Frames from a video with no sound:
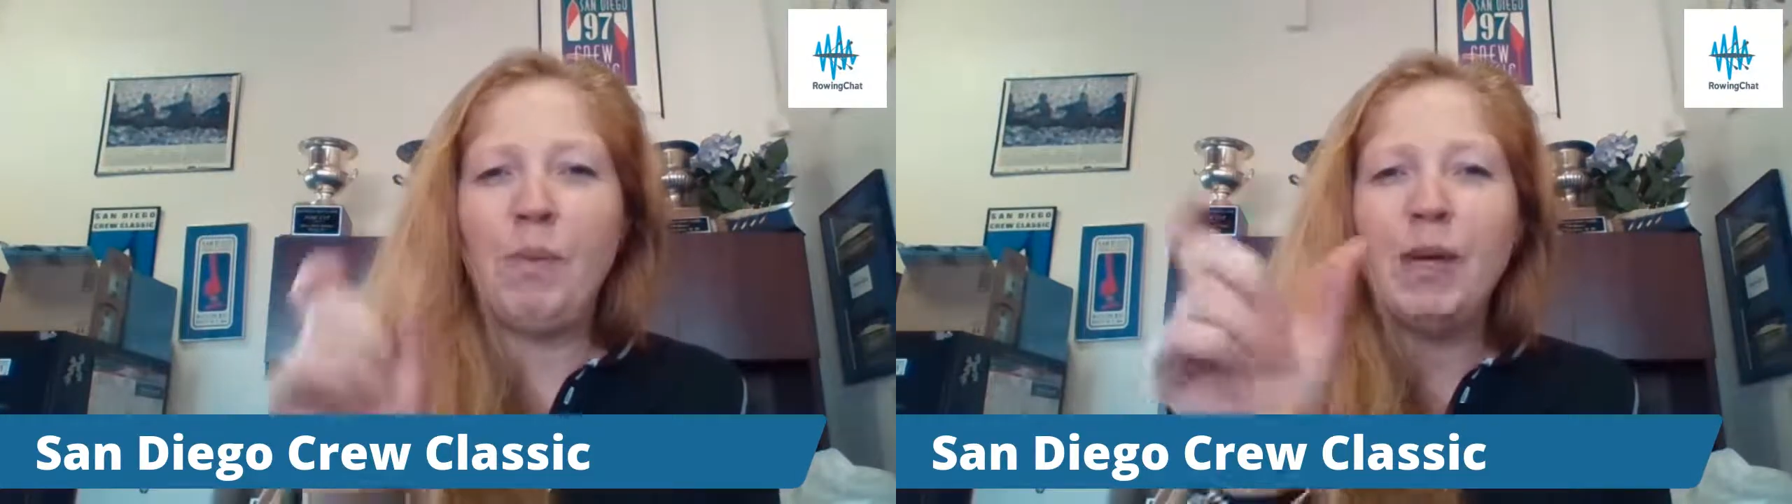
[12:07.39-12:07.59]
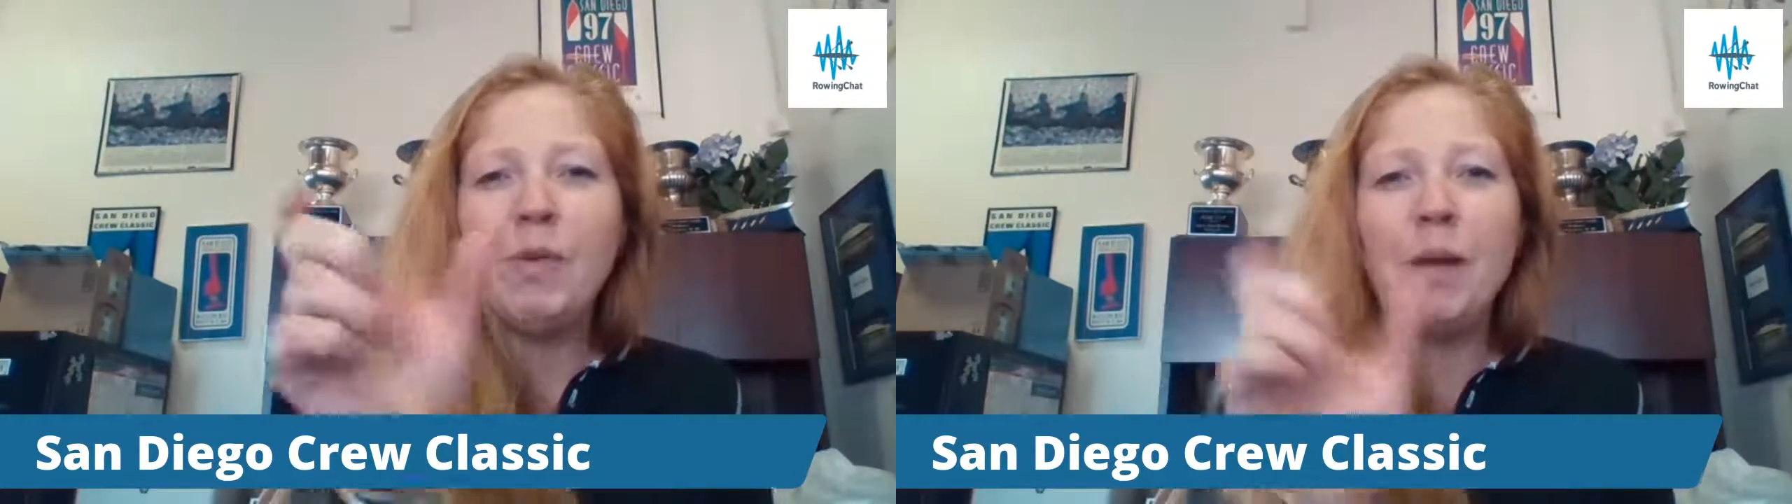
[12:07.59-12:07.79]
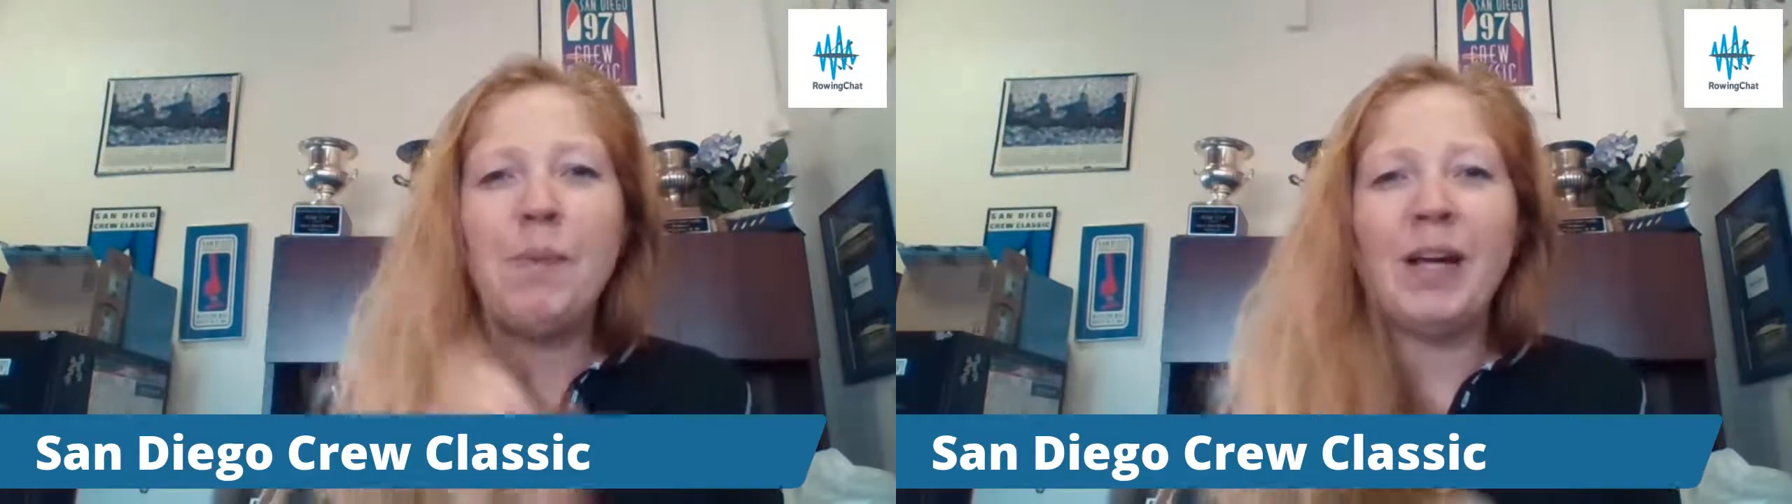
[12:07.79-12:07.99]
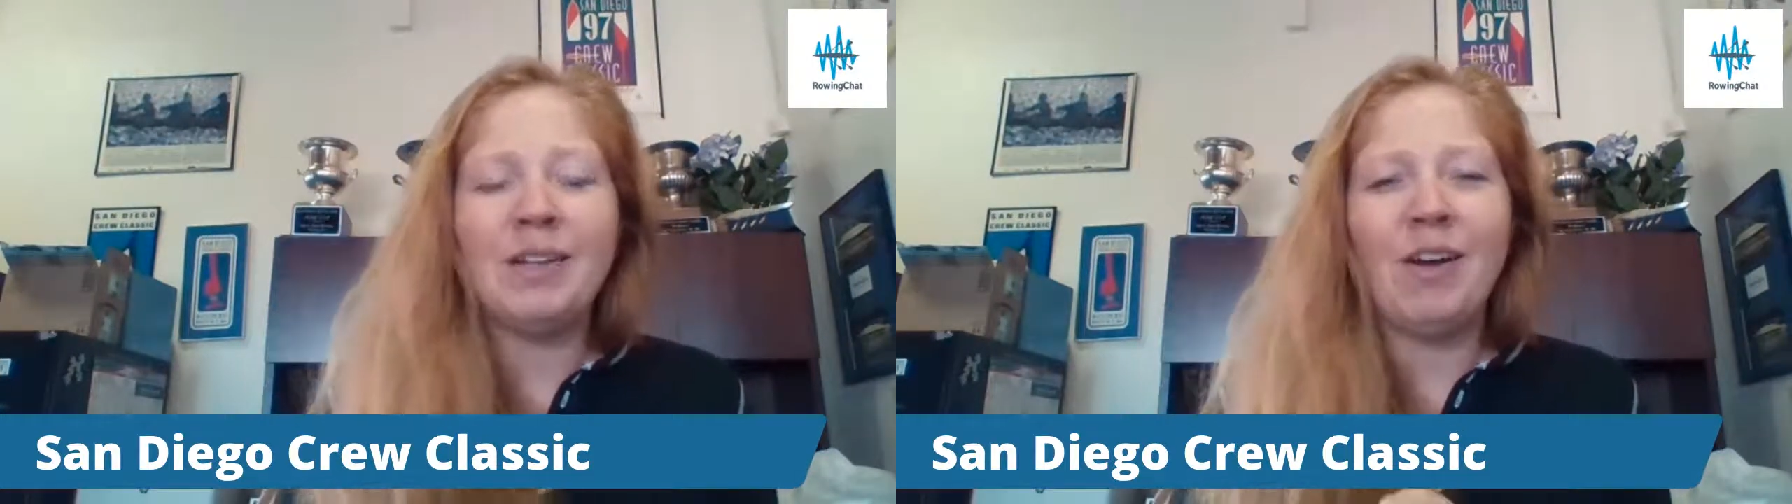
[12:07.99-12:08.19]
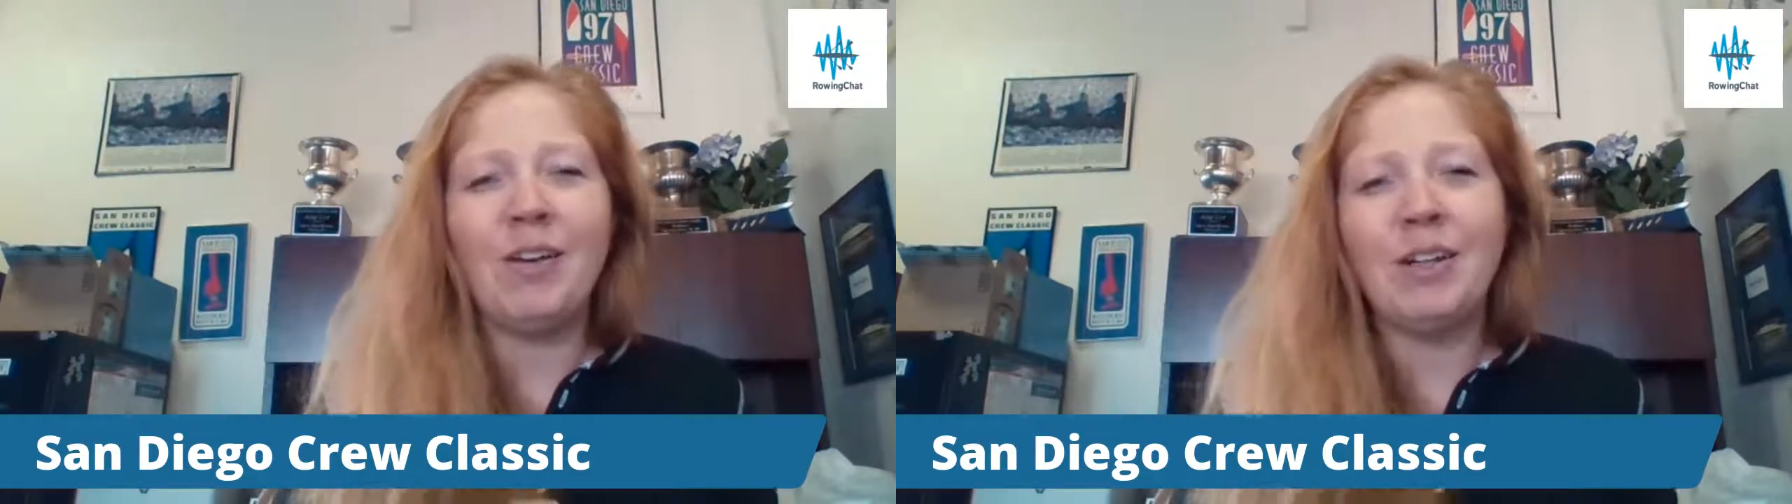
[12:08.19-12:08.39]
a big red
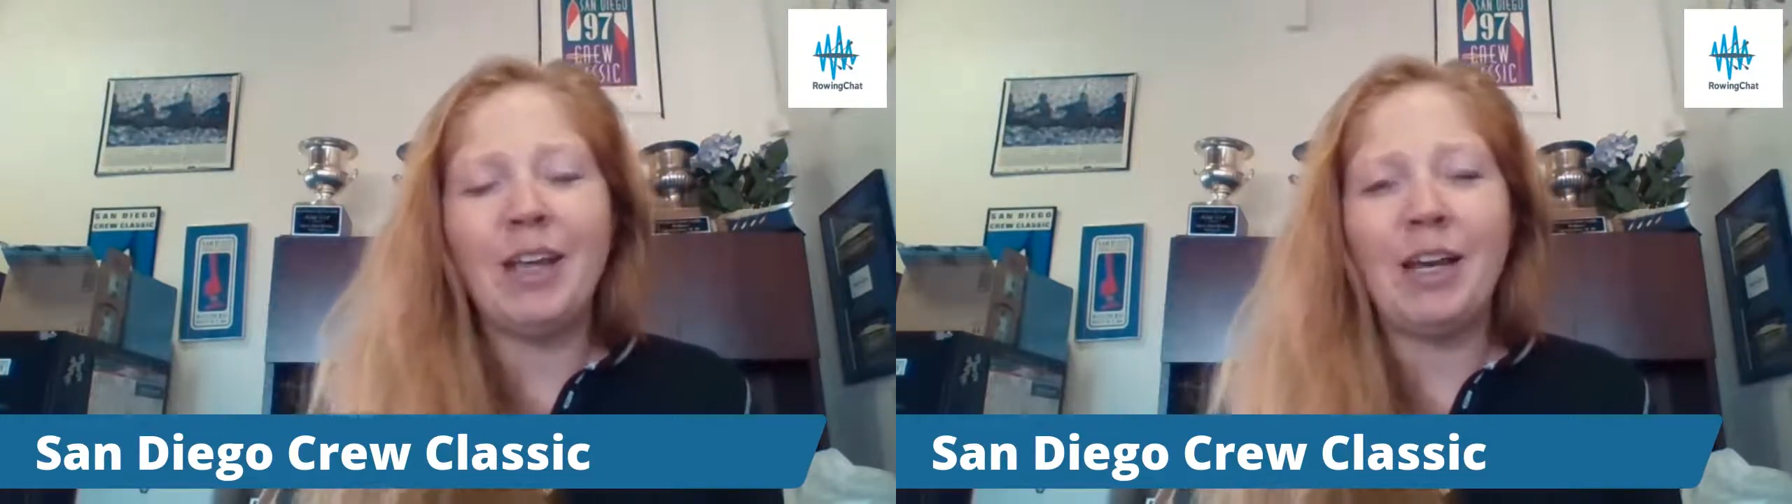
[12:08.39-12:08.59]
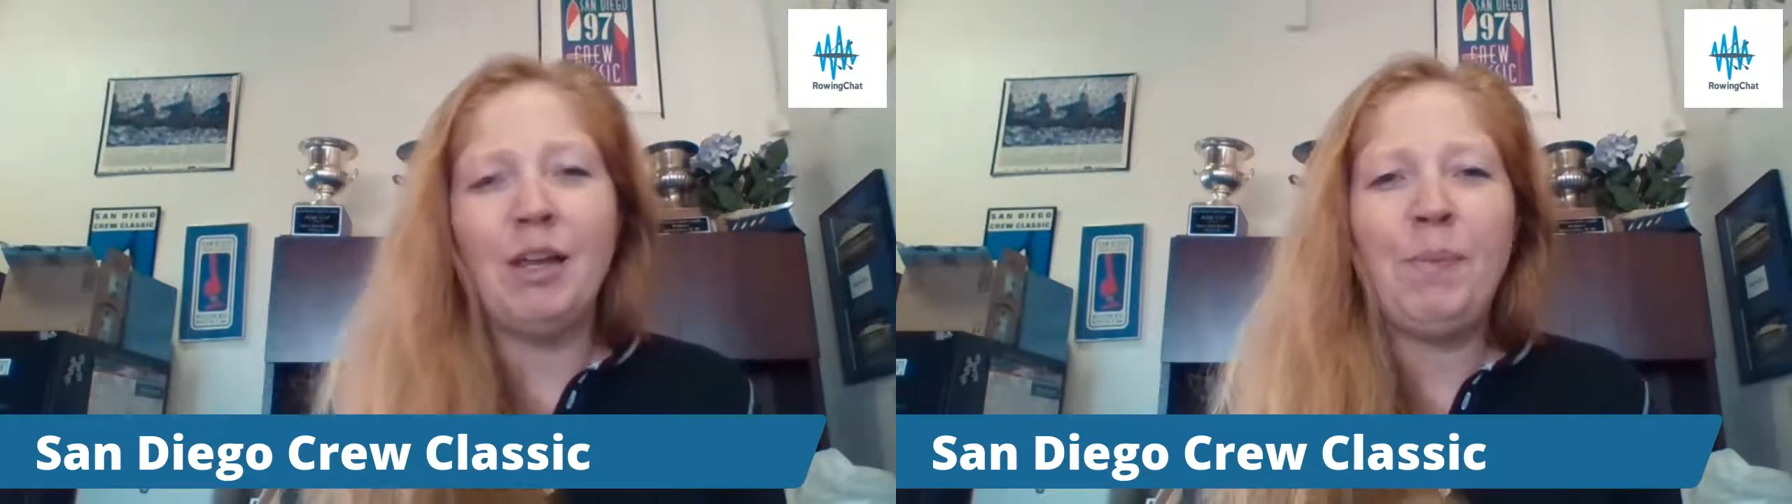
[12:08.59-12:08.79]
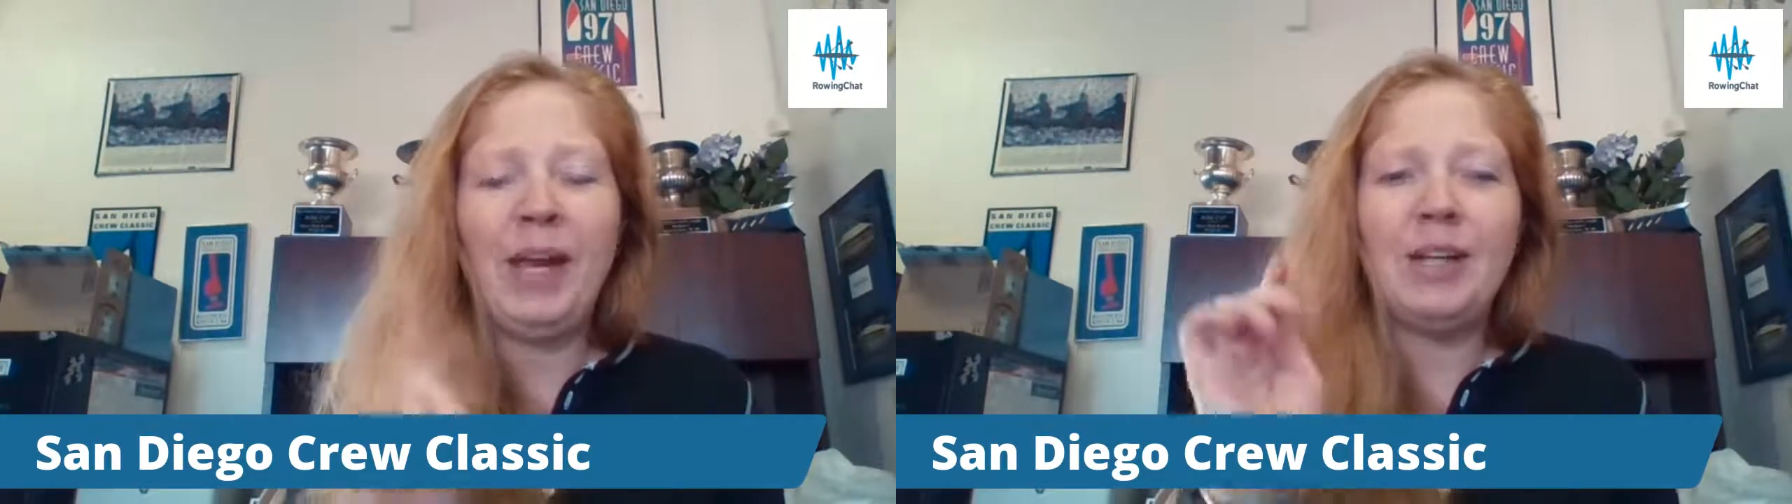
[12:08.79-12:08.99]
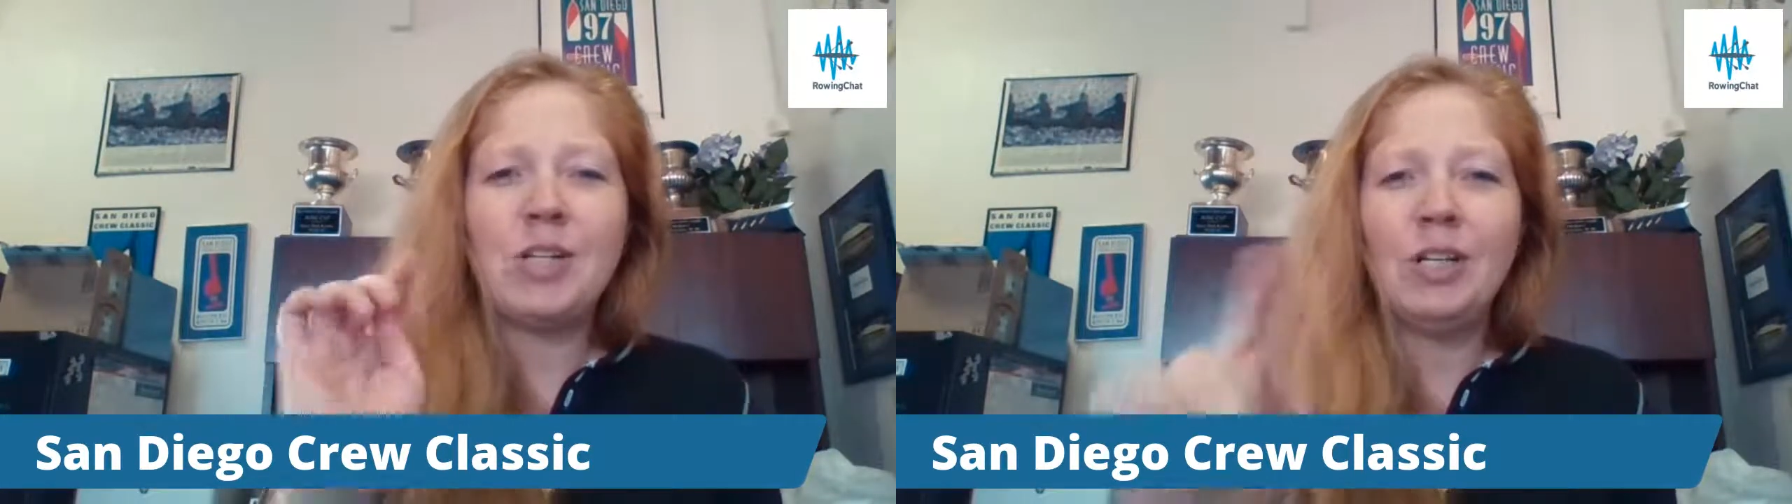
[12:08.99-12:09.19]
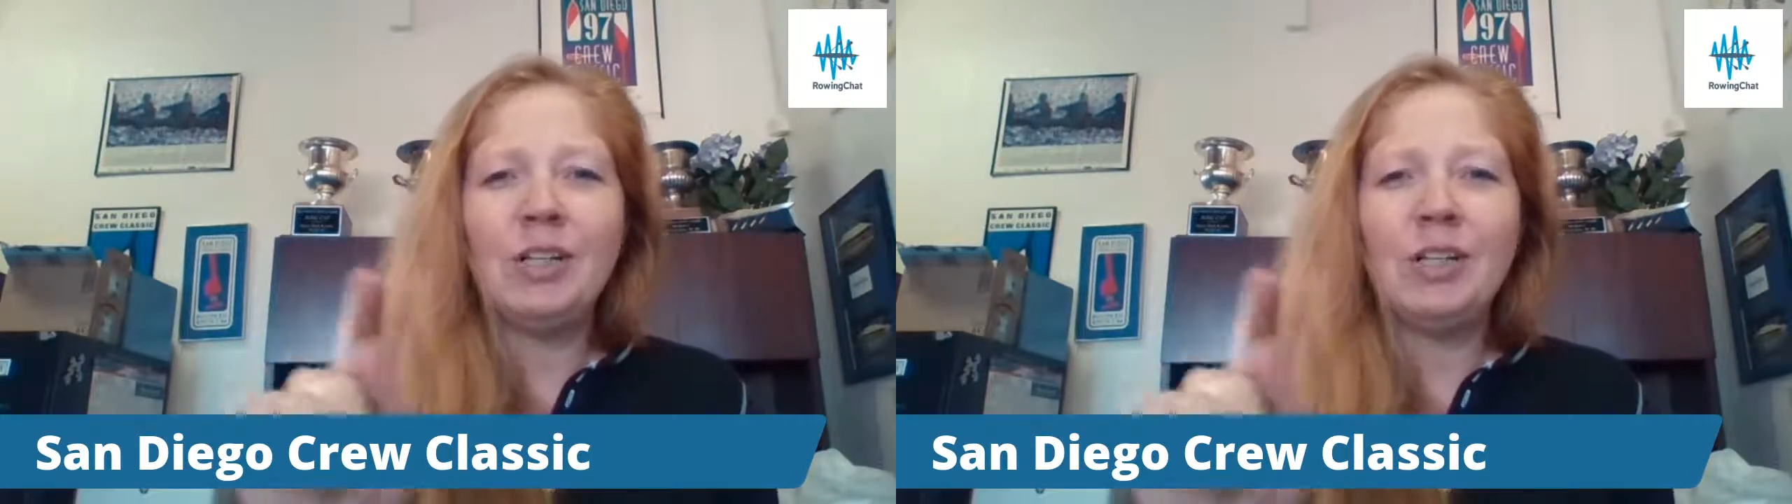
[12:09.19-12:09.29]
button on our landing page.